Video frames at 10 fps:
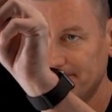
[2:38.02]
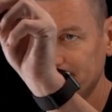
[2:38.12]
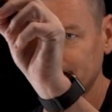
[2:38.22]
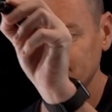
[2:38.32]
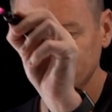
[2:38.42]

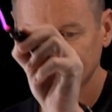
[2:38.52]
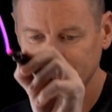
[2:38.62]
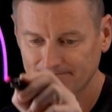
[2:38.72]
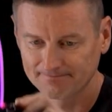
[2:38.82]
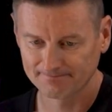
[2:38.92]

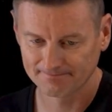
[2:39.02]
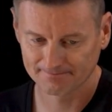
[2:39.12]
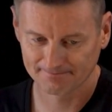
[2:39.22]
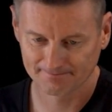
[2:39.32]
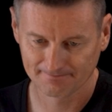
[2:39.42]

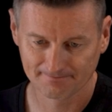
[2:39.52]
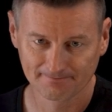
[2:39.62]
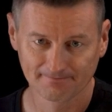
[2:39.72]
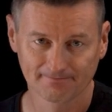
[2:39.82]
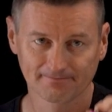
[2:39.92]

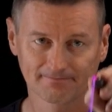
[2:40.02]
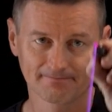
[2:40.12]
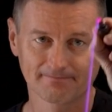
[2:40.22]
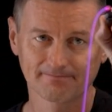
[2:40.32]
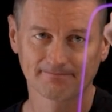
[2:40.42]

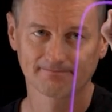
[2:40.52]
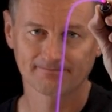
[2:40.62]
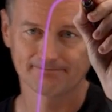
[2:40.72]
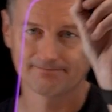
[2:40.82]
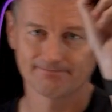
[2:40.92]

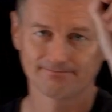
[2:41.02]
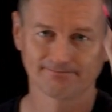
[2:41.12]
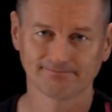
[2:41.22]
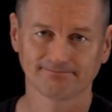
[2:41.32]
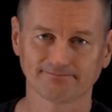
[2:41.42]

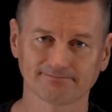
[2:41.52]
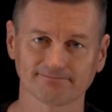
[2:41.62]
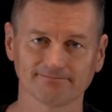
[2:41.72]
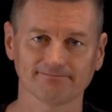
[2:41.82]
(silence)